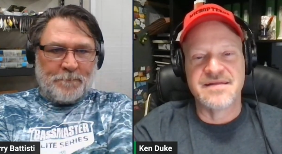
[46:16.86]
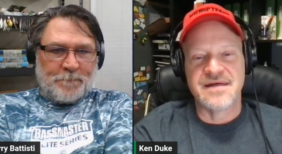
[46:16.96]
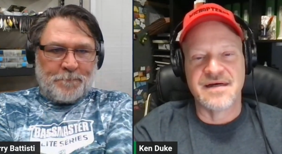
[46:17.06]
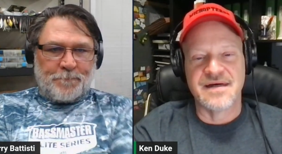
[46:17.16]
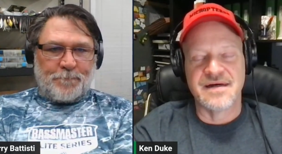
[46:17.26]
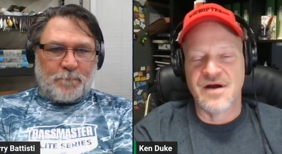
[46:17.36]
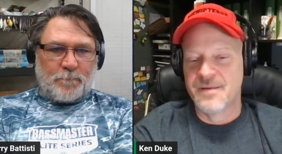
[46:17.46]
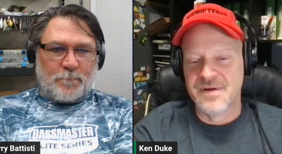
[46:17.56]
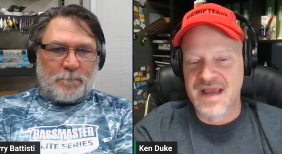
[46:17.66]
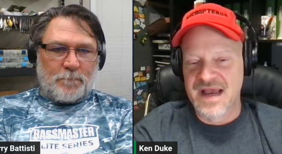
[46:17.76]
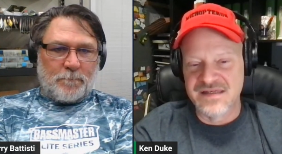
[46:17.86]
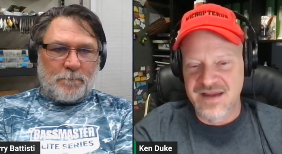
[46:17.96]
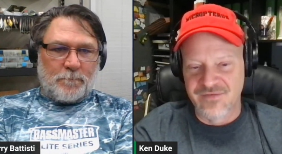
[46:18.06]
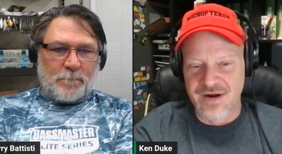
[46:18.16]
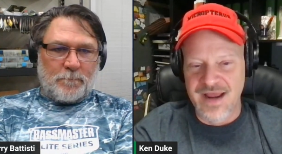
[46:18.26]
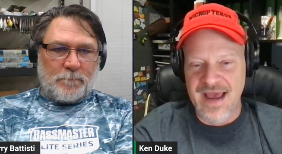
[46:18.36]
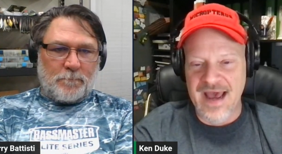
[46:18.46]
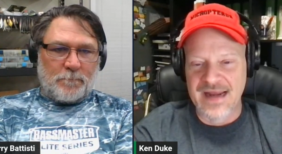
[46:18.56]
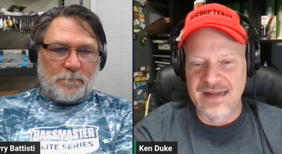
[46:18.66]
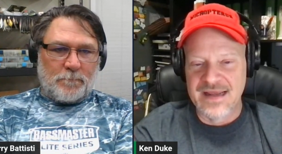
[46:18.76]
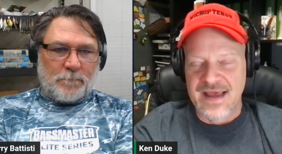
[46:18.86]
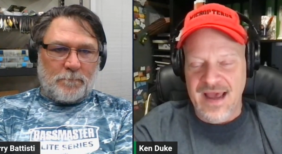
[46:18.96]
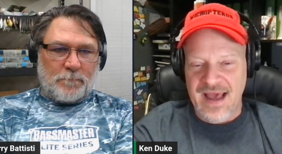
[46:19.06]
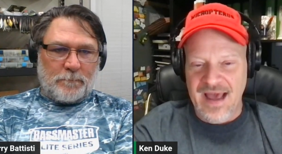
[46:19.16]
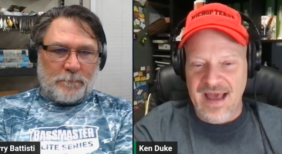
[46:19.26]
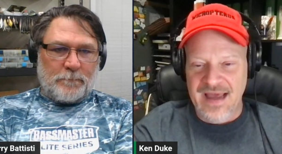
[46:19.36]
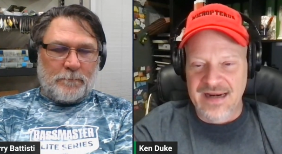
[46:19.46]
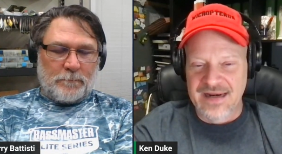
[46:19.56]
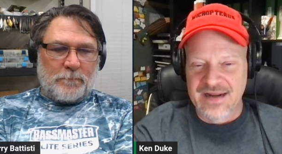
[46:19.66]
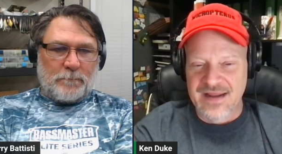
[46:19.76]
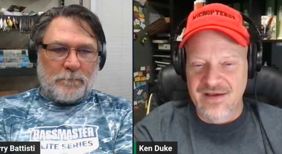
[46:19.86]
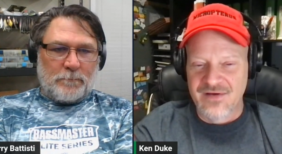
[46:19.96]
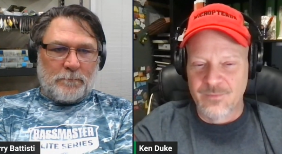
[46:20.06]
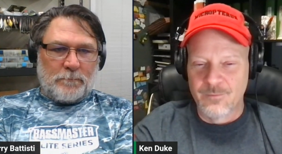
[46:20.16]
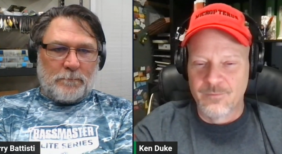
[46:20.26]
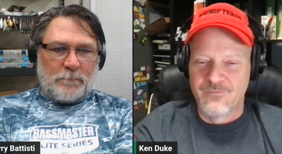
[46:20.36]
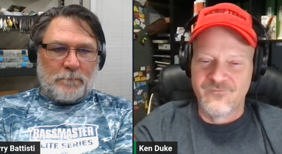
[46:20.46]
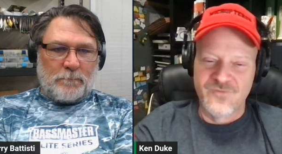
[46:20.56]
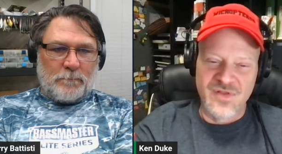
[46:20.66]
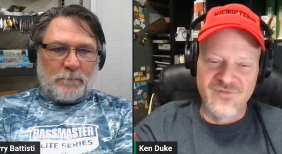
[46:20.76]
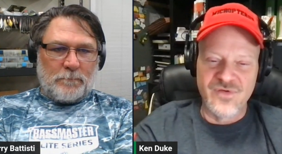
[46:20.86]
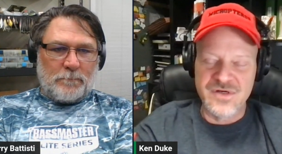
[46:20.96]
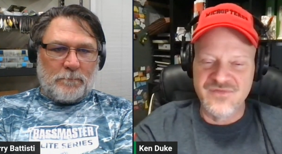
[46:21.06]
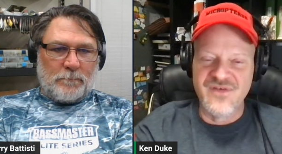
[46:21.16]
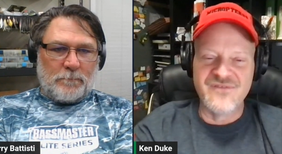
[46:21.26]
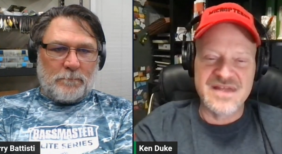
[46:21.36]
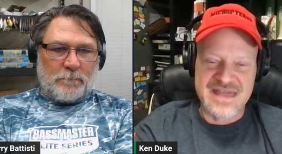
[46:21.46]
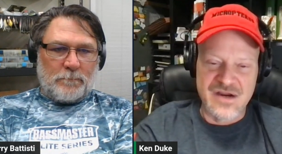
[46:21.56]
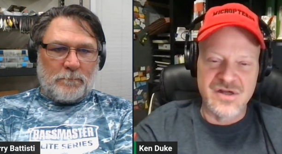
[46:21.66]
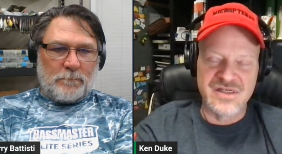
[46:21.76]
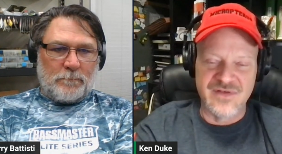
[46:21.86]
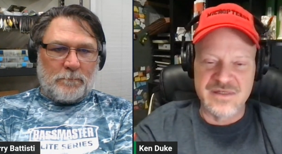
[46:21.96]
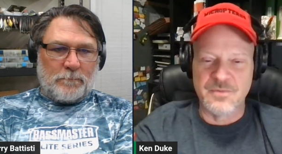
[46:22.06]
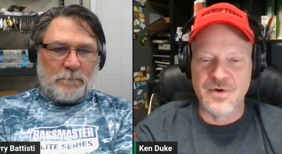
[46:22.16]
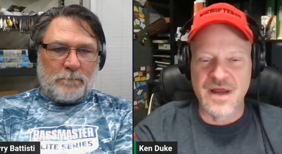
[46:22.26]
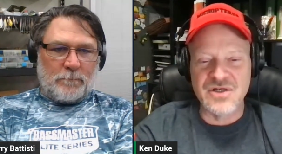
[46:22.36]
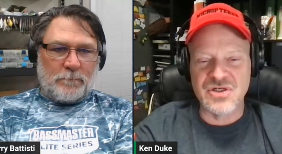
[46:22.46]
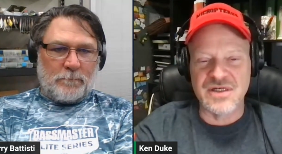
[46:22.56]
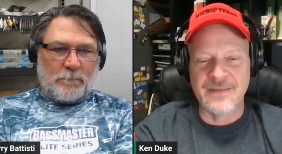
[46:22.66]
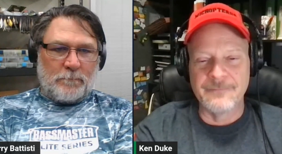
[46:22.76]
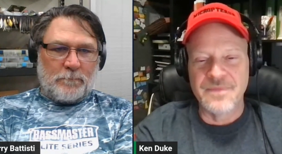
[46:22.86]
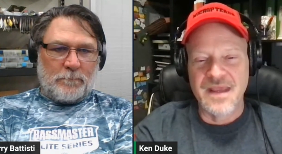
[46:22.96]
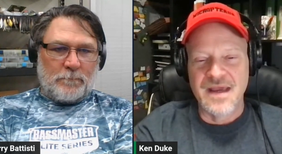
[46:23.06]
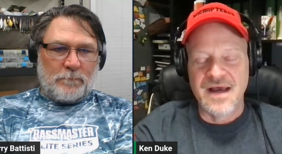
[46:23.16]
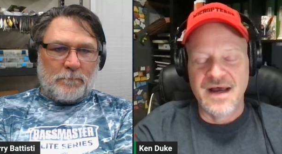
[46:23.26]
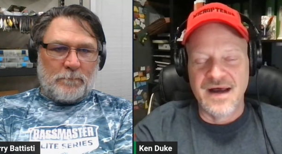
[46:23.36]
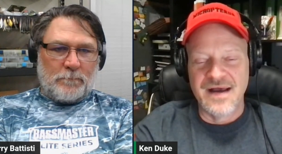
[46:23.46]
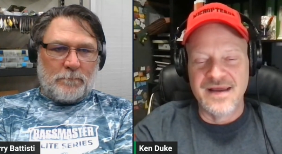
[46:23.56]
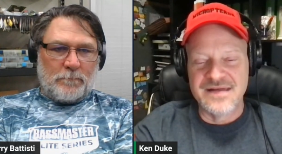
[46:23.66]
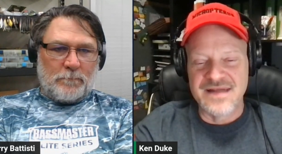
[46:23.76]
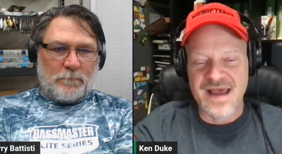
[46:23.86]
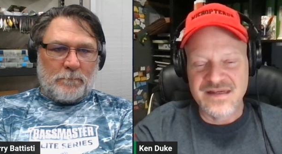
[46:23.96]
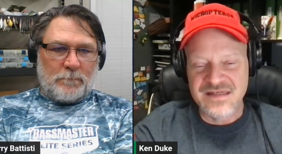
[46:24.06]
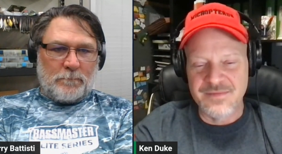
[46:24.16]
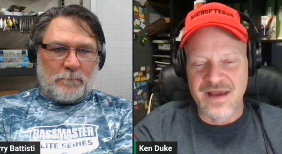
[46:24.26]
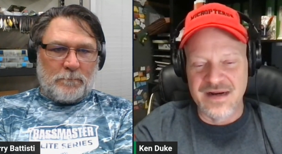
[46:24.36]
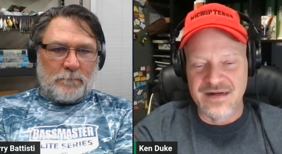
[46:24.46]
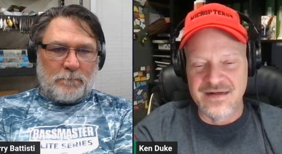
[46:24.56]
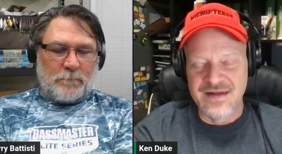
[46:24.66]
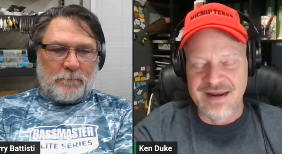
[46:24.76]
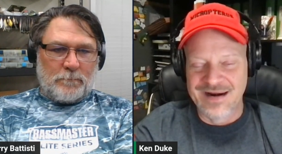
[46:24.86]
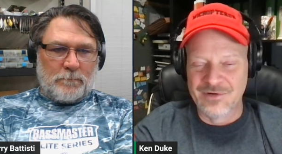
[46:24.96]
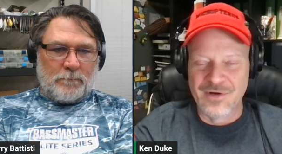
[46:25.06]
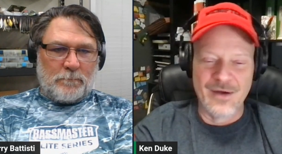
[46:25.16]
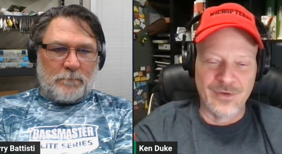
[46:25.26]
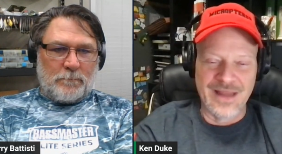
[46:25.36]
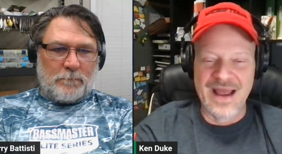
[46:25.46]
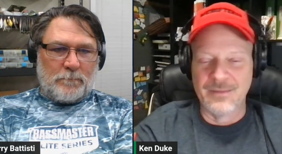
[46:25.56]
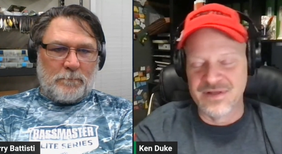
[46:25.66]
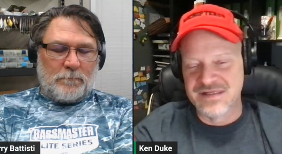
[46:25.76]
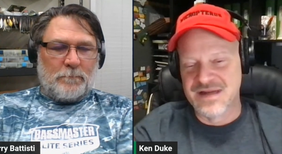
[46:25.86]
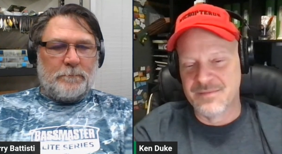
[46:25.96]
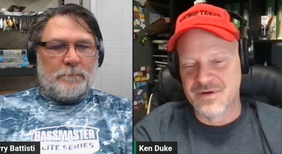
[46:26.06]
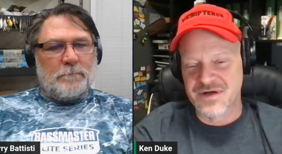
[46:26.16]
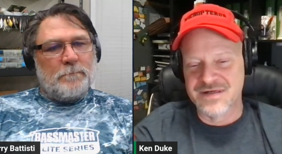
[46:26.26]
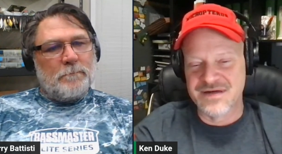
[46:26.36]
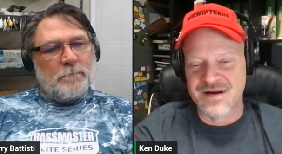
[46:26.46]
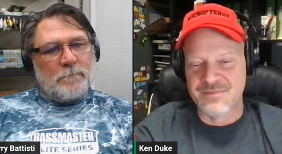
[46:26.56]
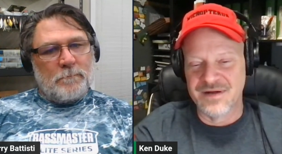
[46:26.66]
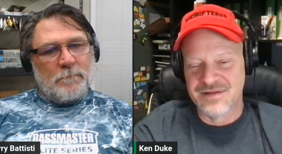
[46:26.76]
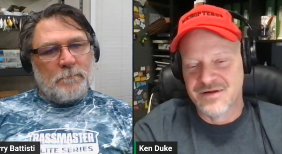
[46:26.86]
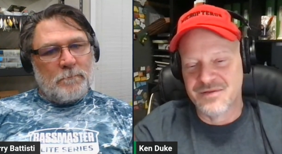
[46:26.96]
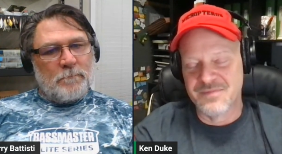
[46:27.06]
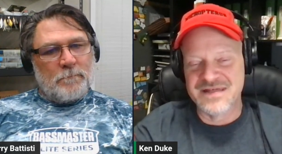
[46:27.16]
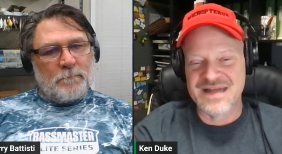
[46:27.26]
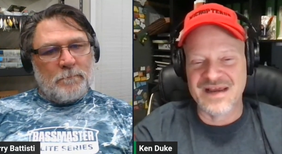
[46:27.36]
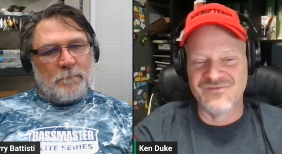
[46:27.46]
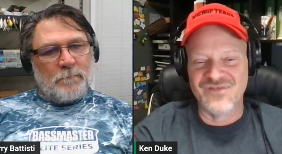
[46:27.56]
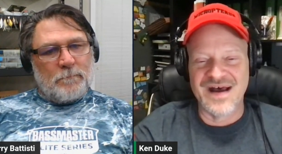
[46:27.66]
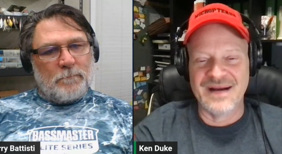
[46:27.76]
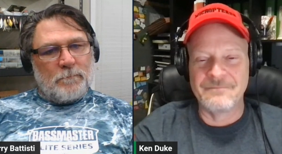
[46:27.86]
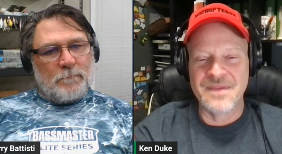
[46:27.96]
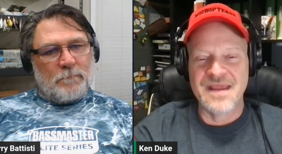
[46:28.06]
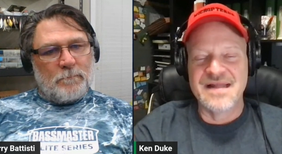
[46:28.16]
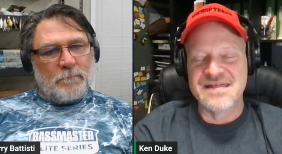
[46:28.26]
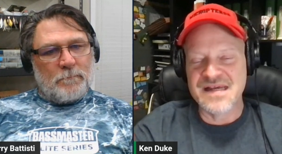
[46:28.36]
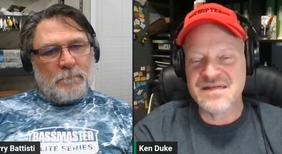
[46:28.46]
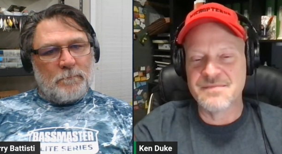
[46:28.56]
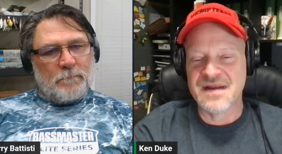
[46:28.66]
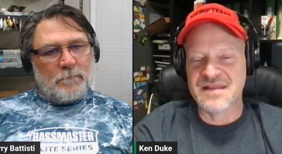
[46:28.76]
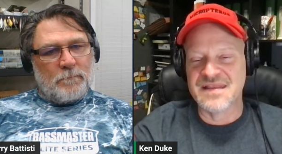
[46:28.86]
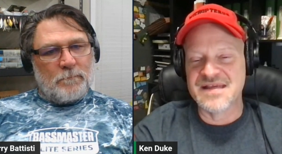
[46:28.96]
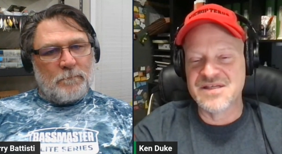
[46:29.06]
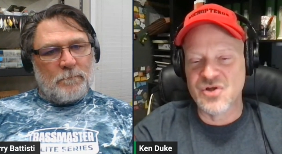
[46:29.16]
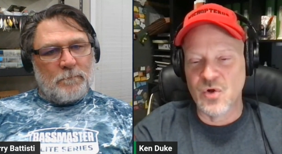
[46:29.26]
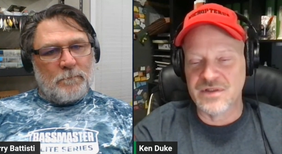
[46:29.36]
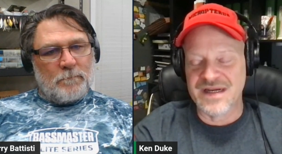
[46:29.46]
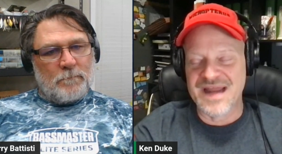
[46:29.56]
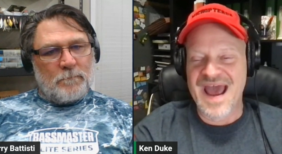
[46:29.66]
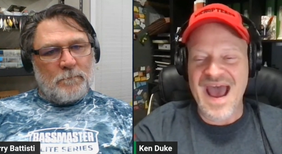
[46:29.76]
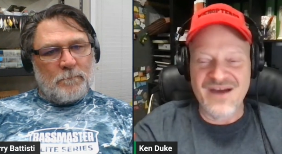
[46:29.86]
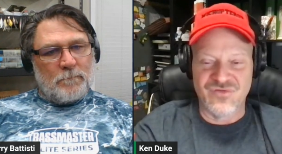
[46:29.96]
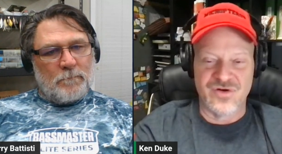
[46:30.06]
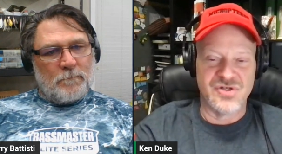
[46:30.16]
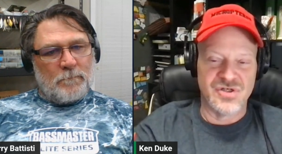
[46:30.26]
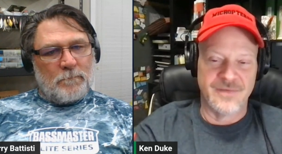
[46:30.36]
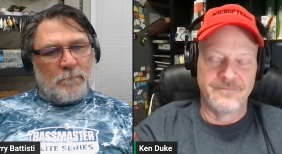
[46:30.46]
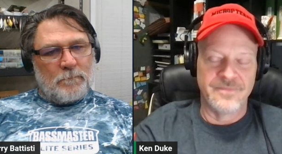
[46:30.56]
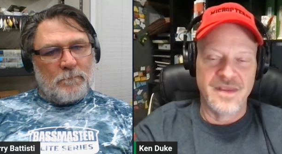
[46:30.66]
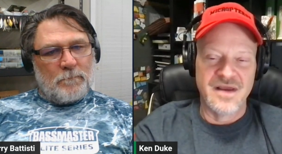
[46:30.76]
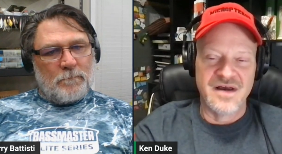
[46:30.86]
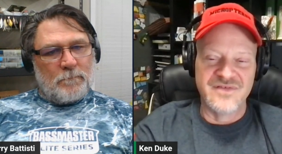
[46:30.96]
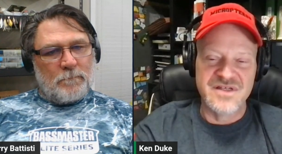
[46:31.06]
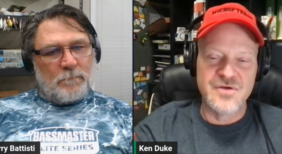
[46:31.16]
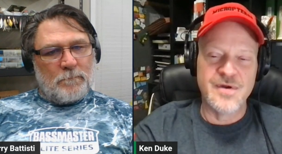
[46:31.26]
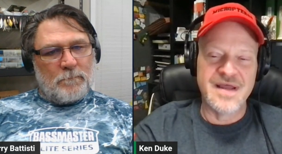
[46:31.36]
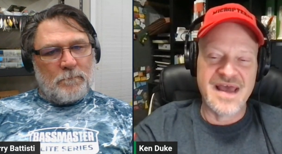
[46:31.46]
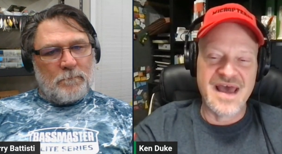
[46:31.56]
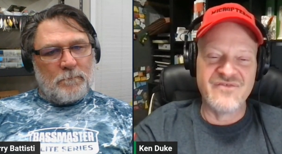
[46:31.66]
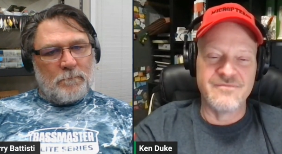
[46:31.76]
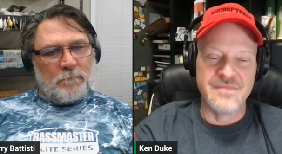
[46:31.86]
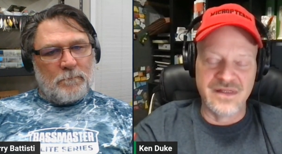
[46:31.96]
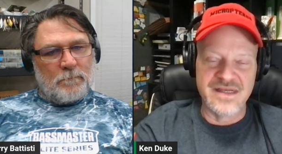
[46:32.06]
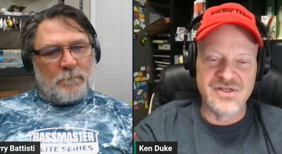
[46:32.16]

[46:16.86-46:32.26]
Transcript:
Speaker 1: uh, Arbogast ever had. And for the first 50 years of its production, uh, it is estimated, and I don't know how reliable these numbers are, Terry, but they're the best I could find. It's estimated that they sold an average of 2.5 million